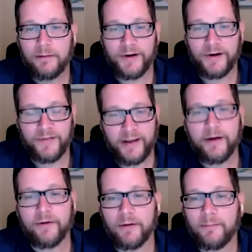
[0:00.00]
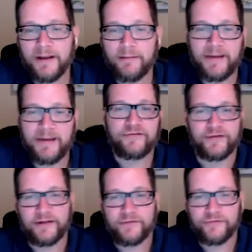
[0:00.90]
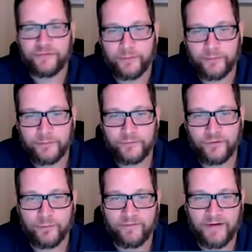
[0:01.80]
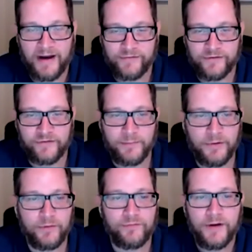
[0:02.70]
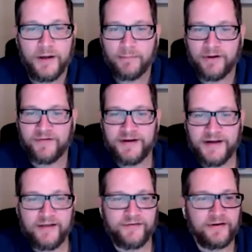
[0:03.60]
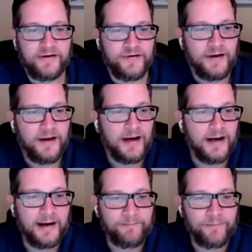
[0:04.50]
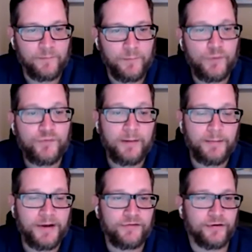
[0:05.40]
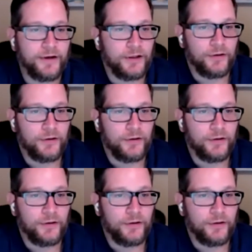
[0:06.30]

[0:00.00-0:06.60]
but in the interim, it makes sense to revise it to move. But if it doesn't, most companies are going to